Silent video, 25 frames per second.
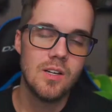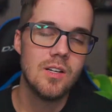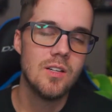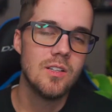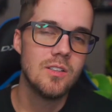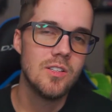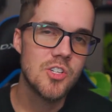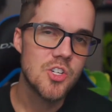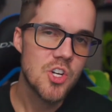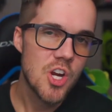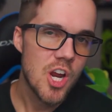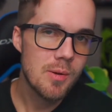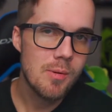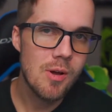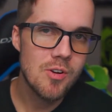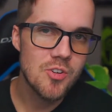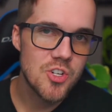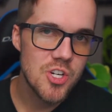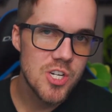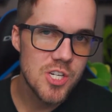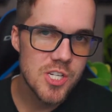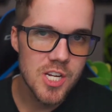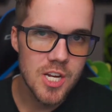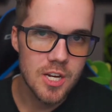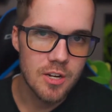Let's chat about
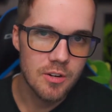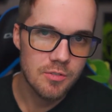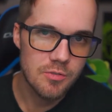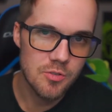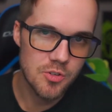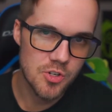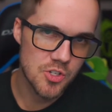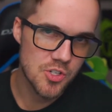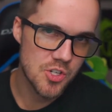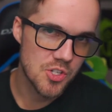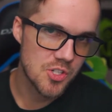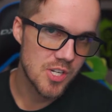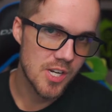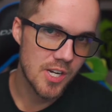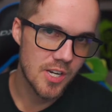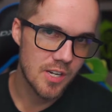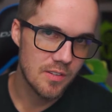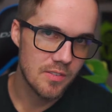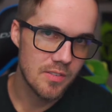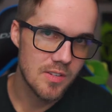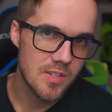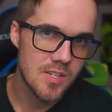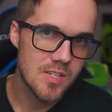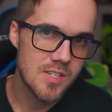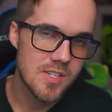G-Sync for just a
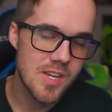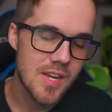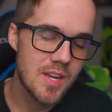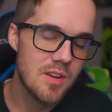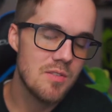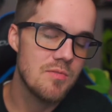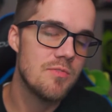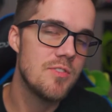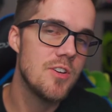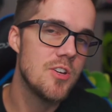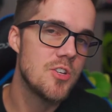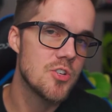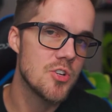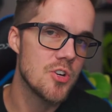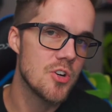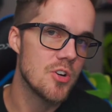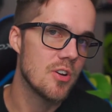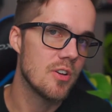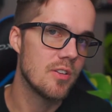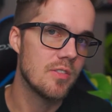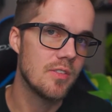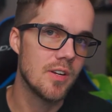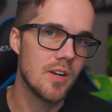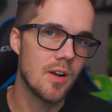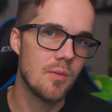second, the second
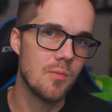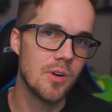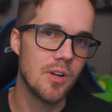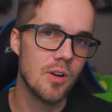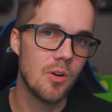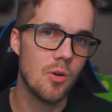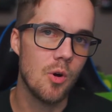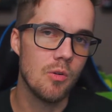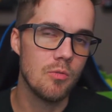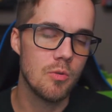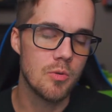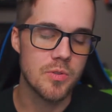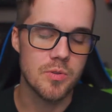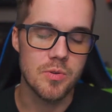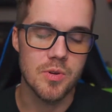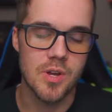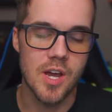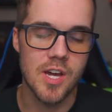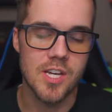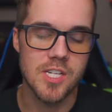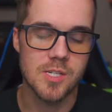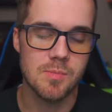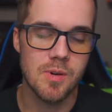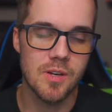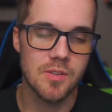feature that I want to go over with you
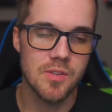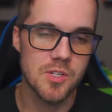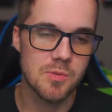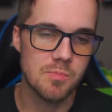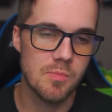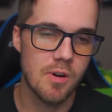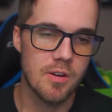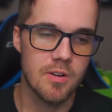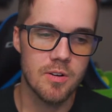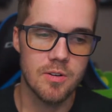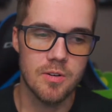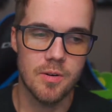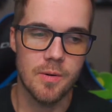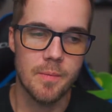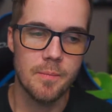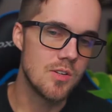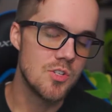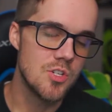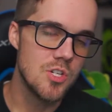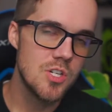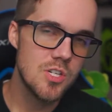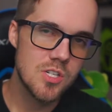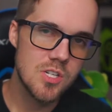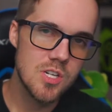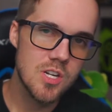guys about this monitor.
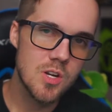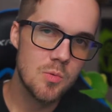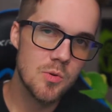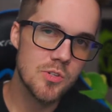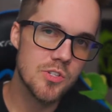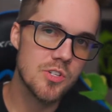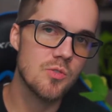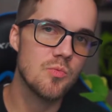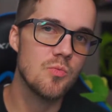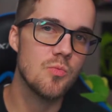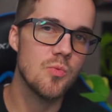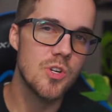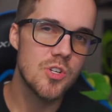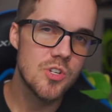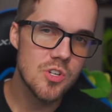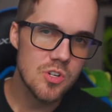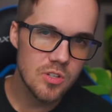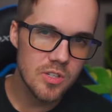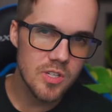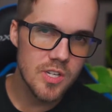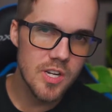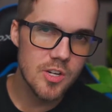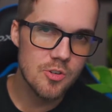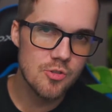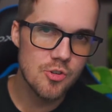G-Sync was
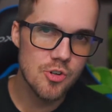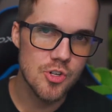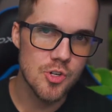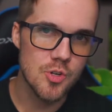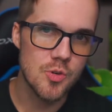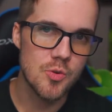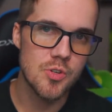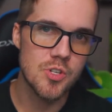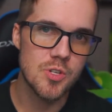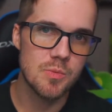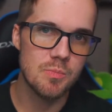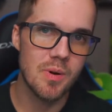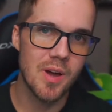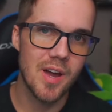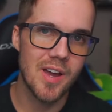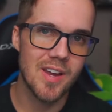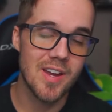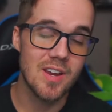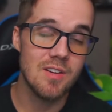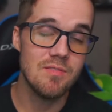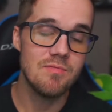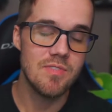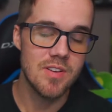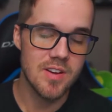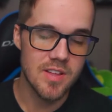originally introduced
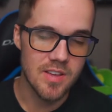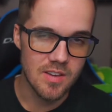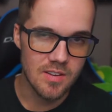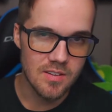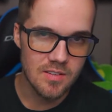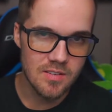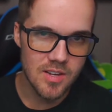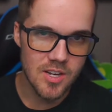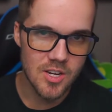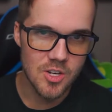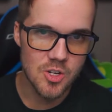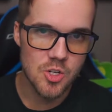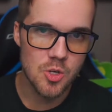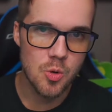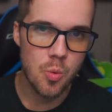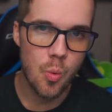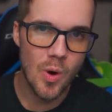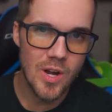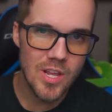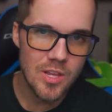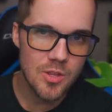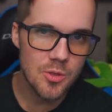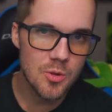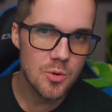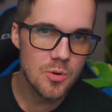by NVIDIA in
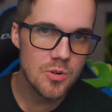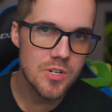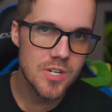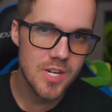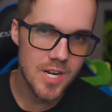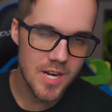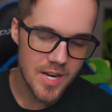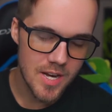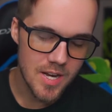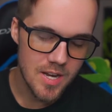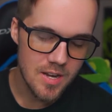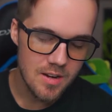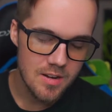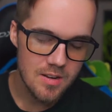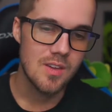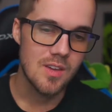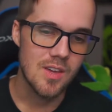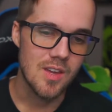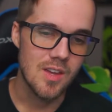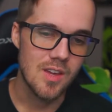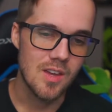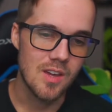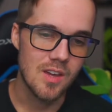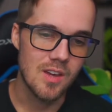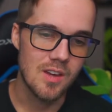2013,
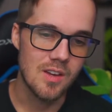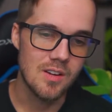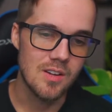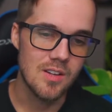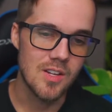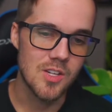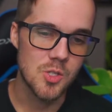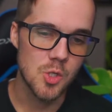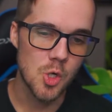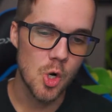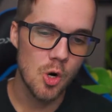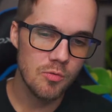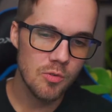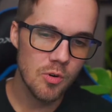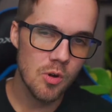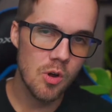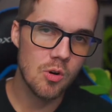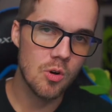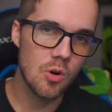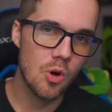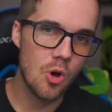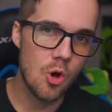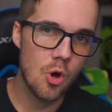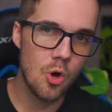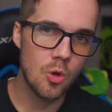and its
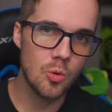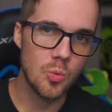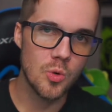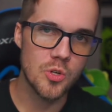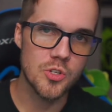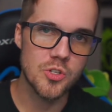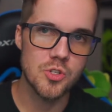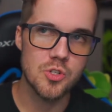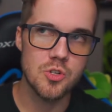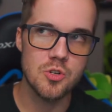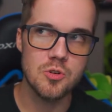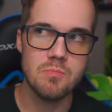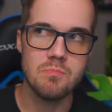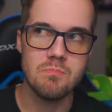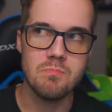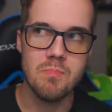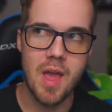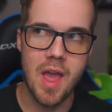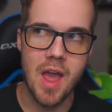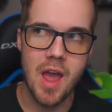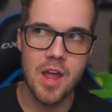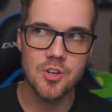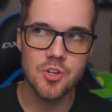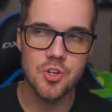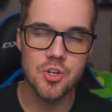overall goal was to
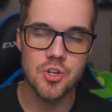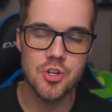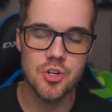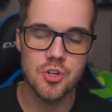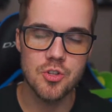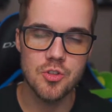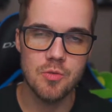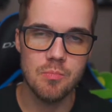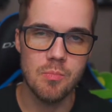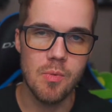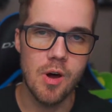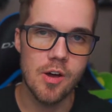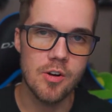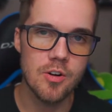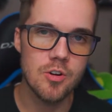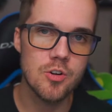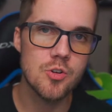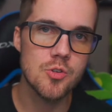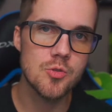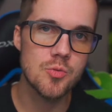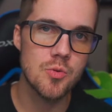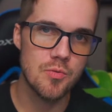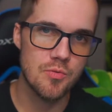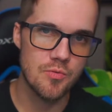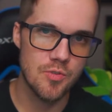match the
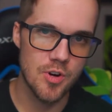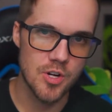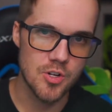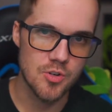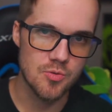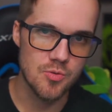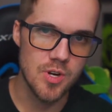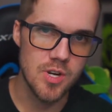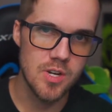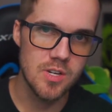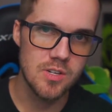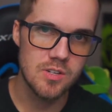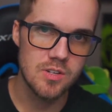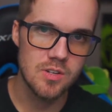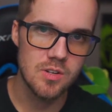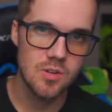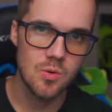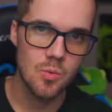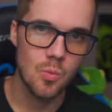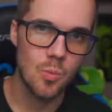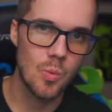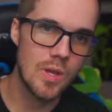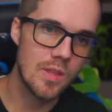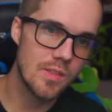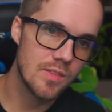monitor's refresh rate
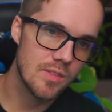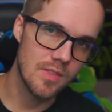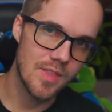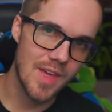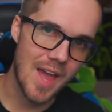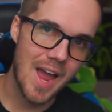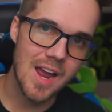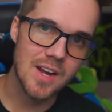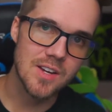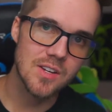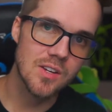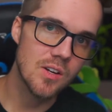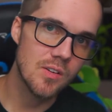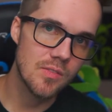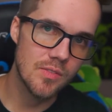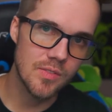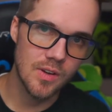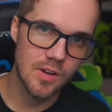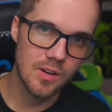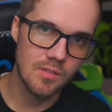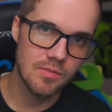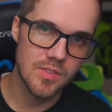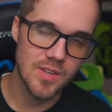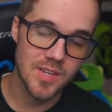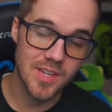with that
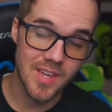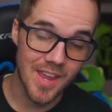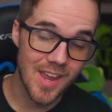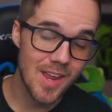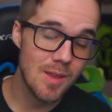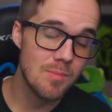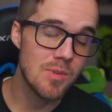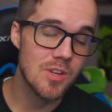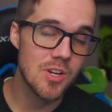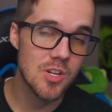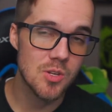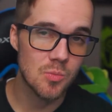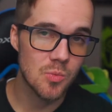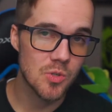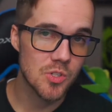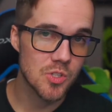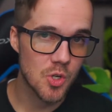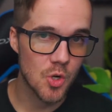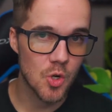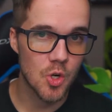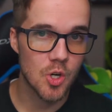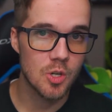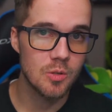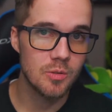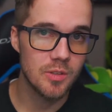of the game that it
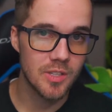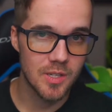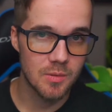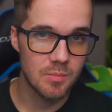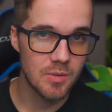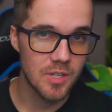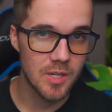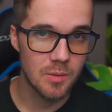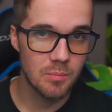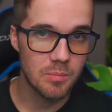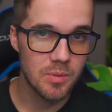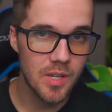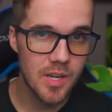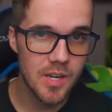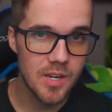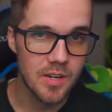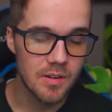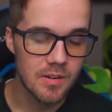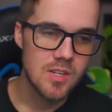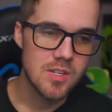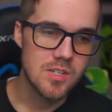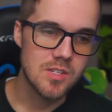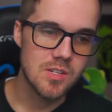was currently being played.